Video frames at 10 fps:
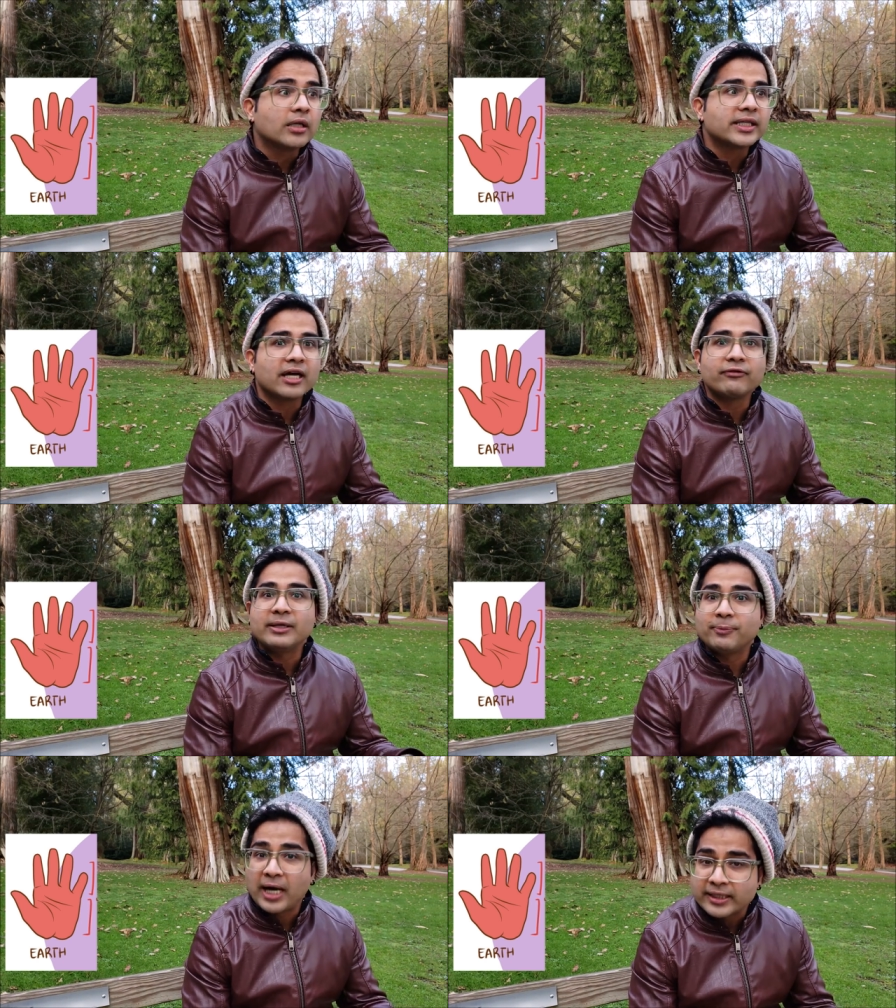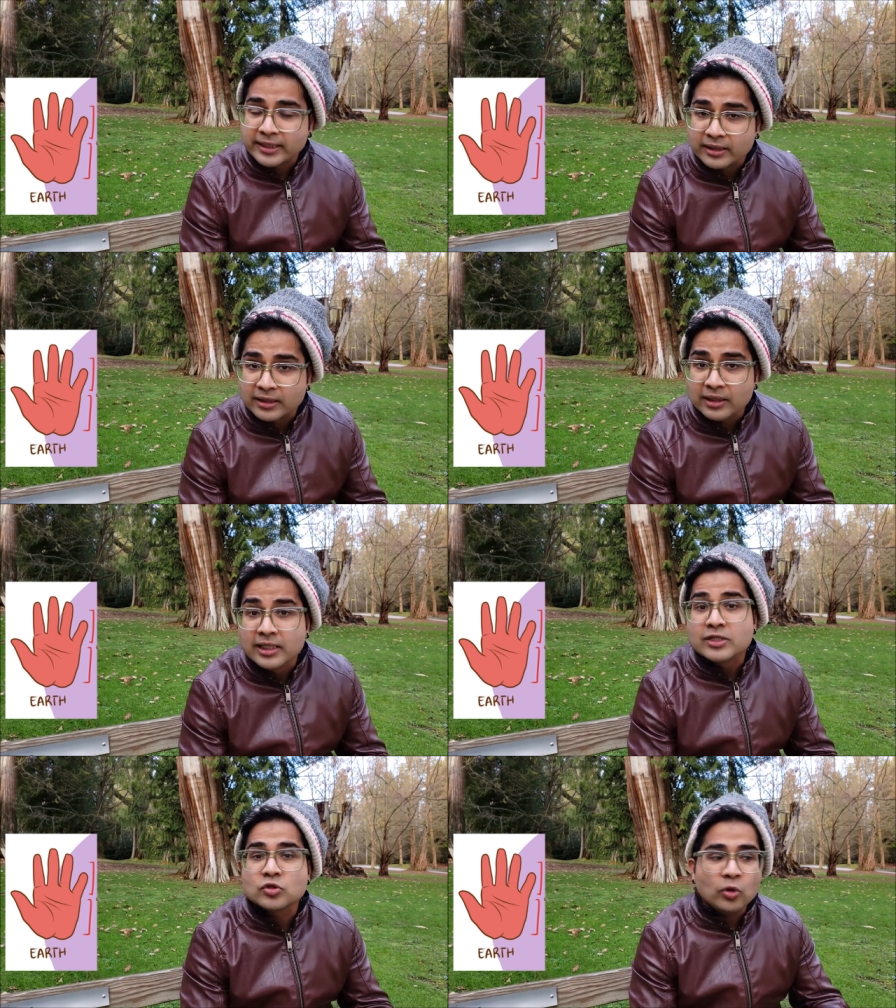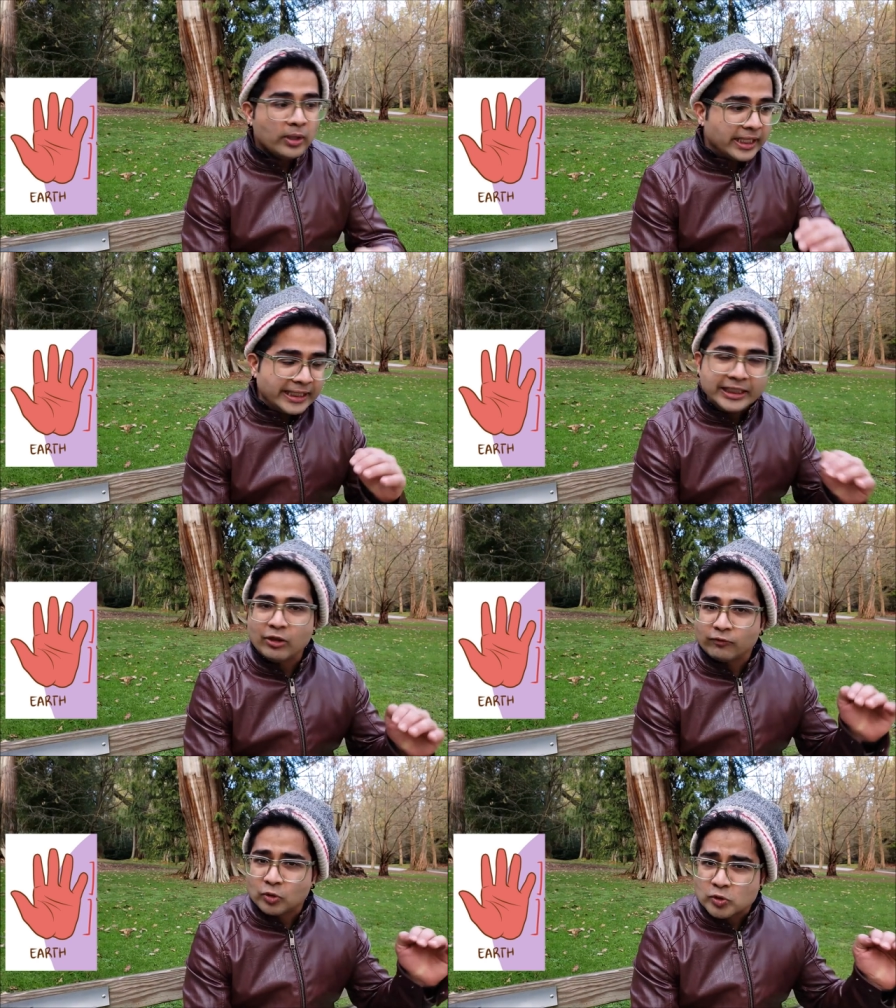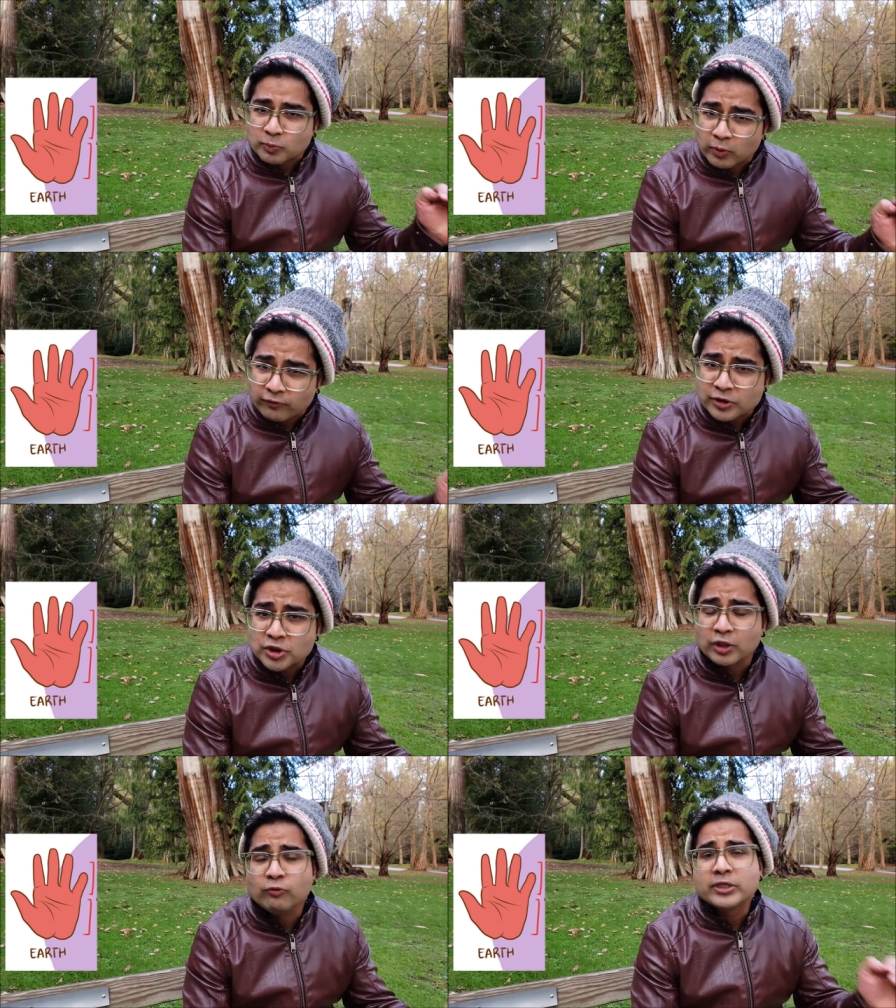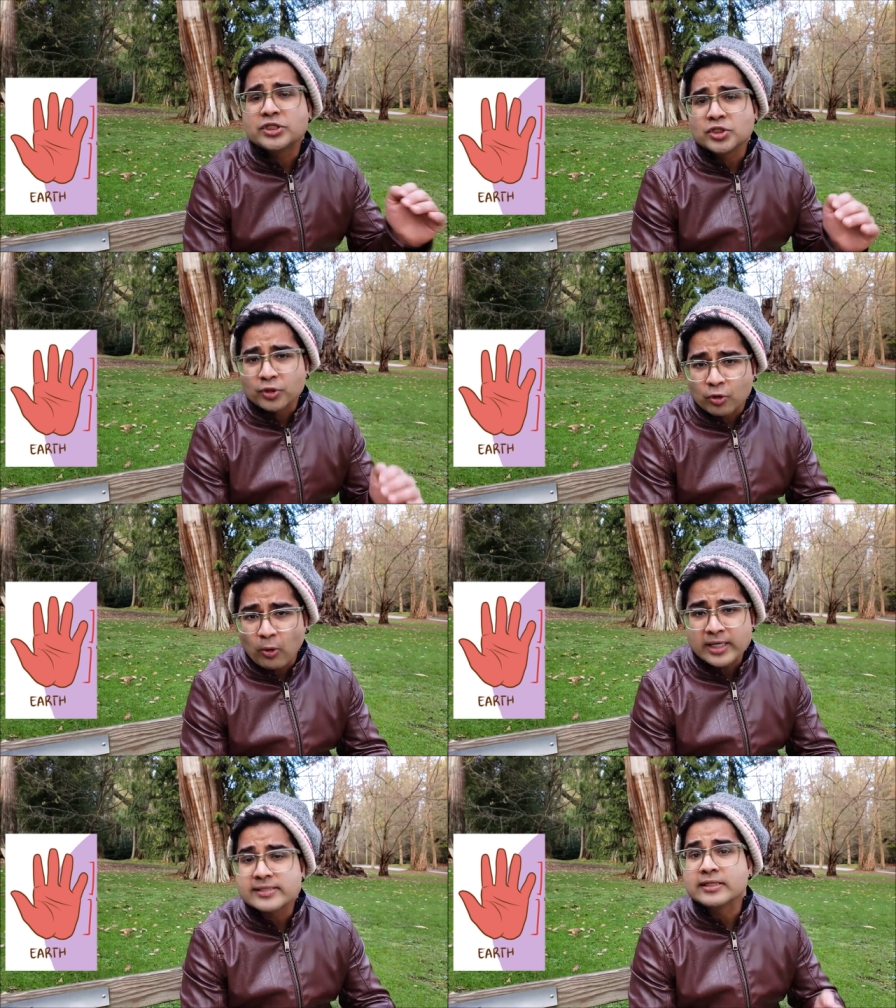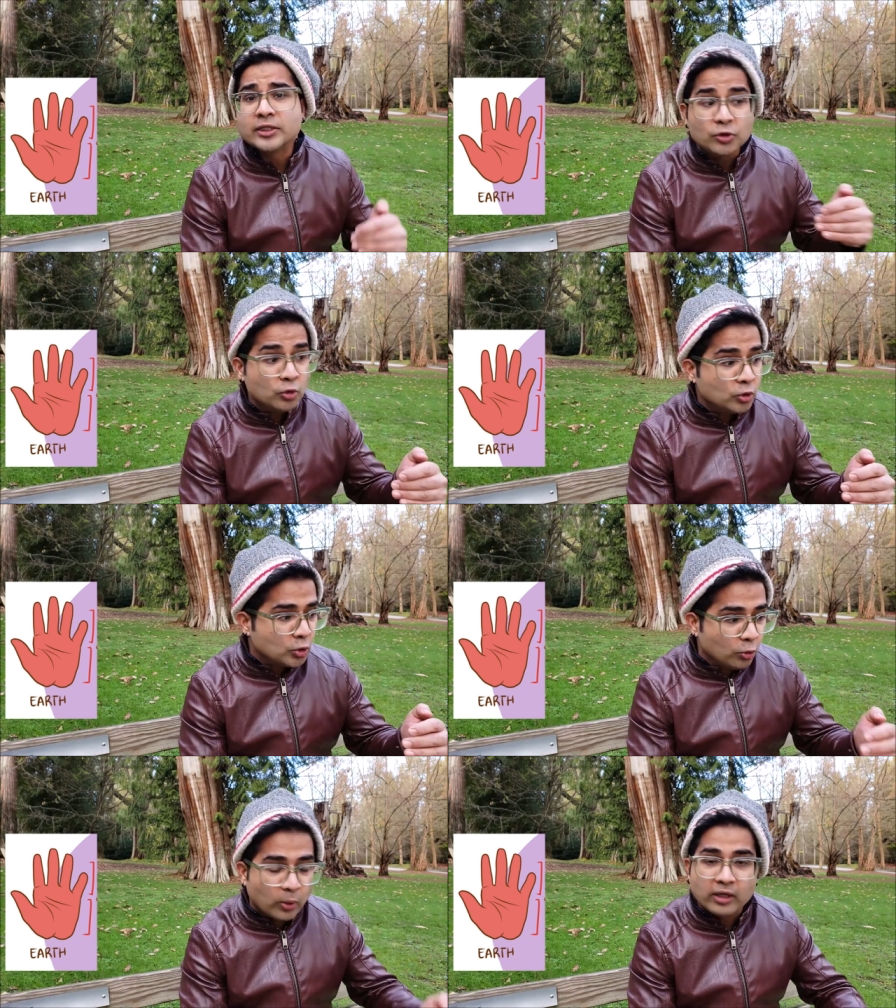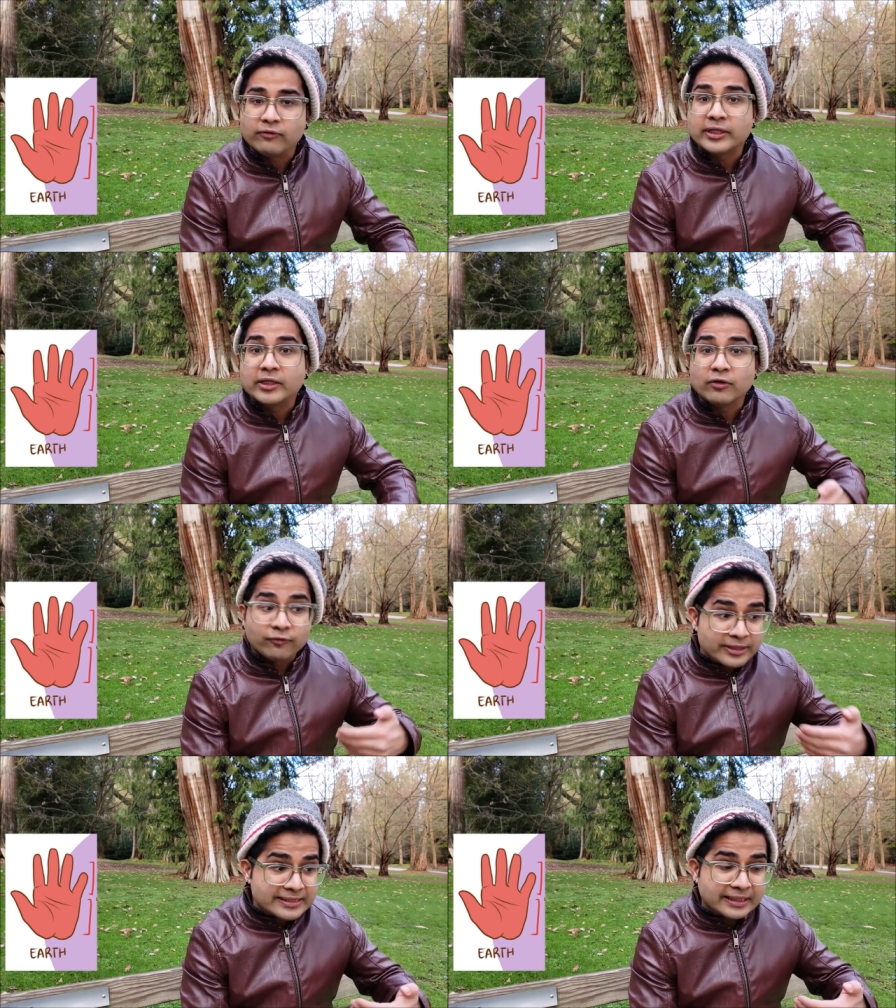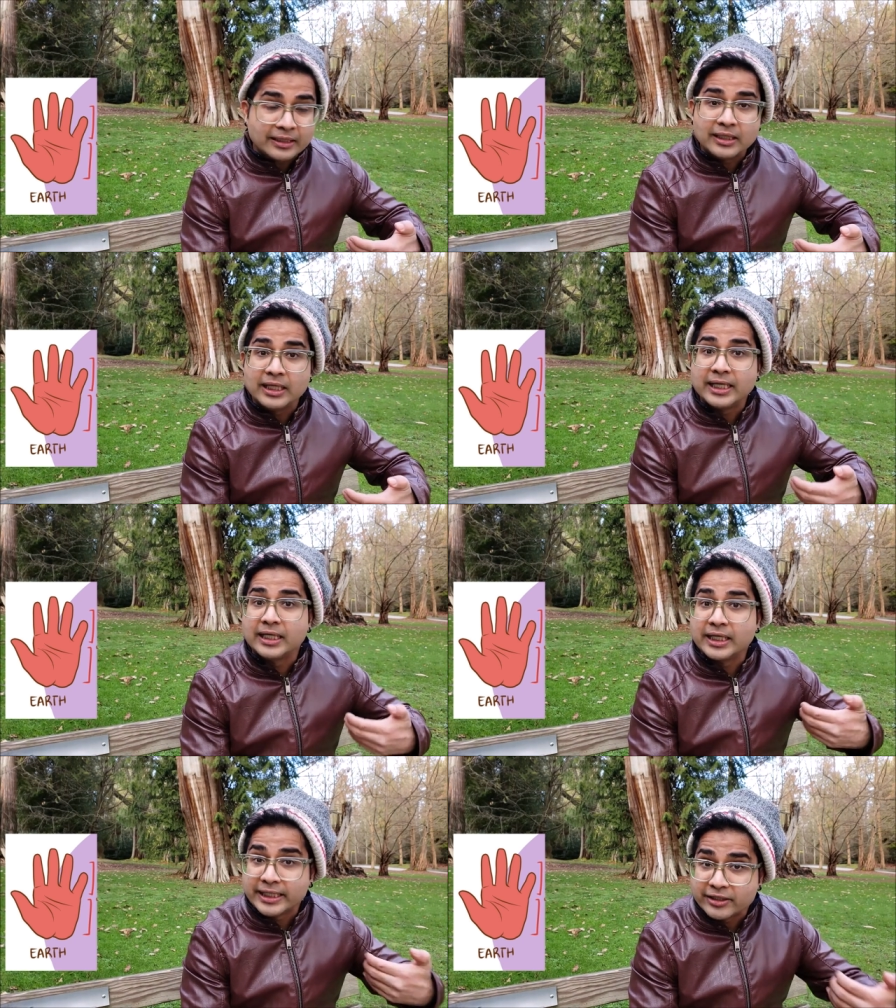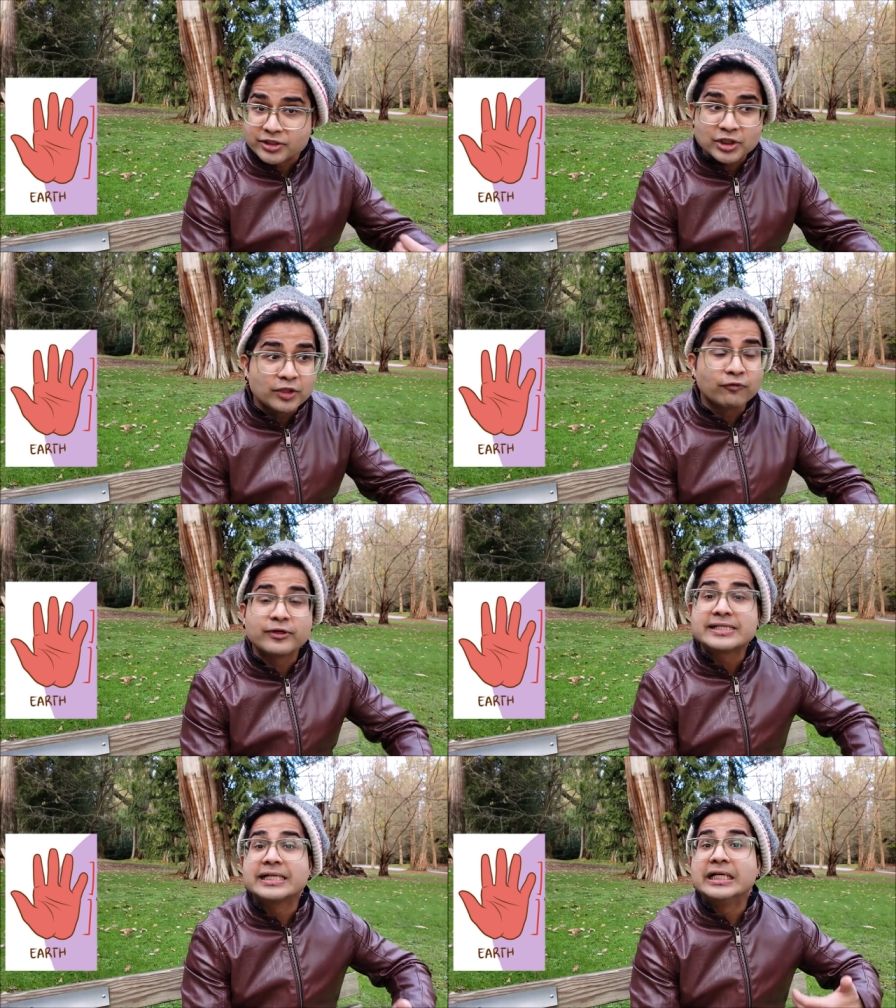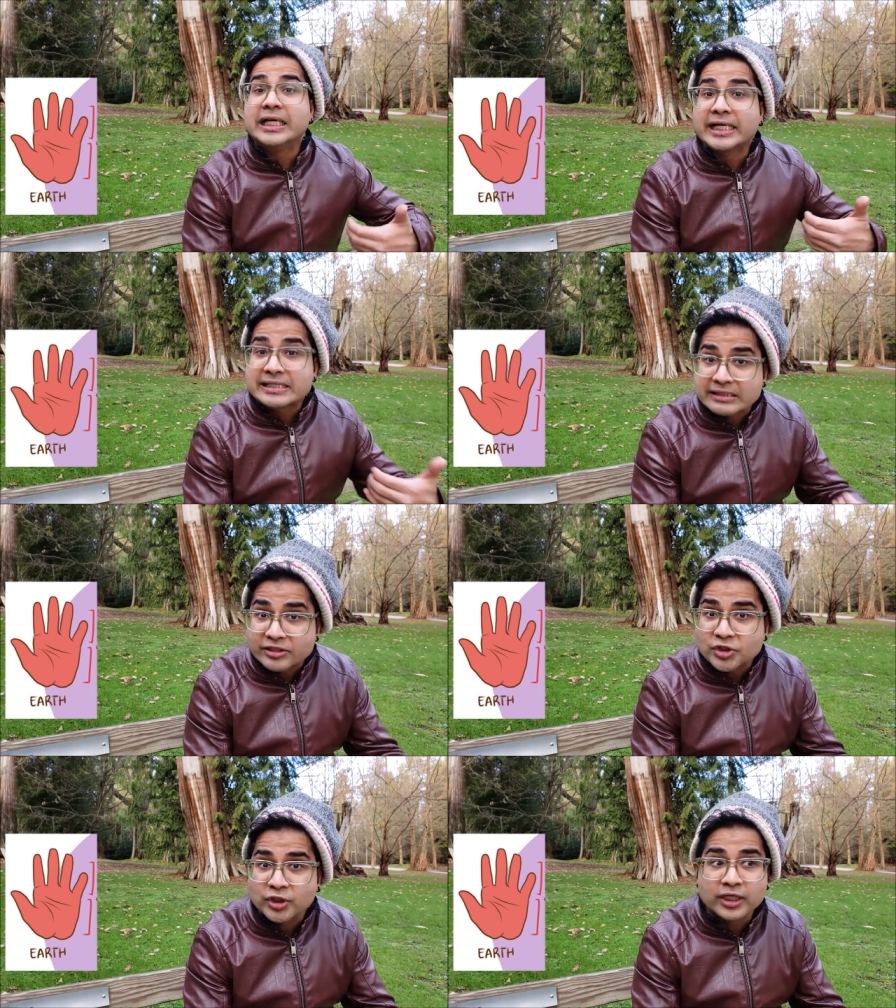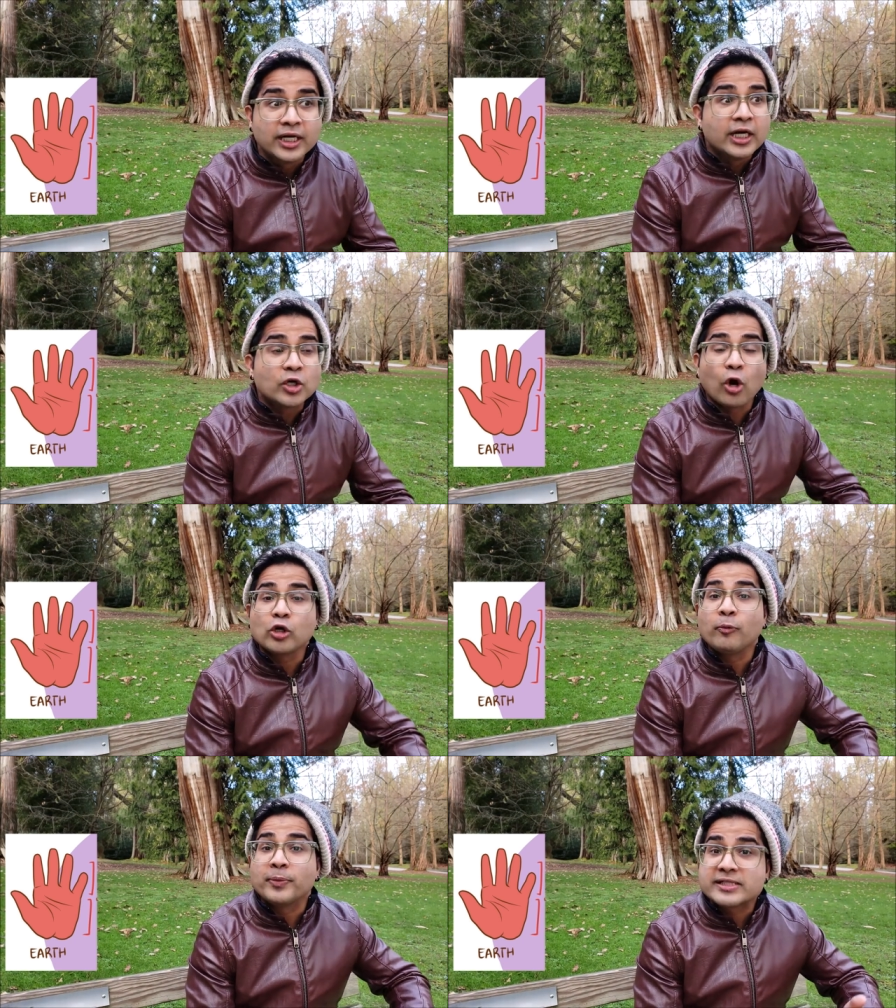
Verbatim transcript: they are very practical. So any any of those profession which requires you to work with your physical energy, physical exertion, lot of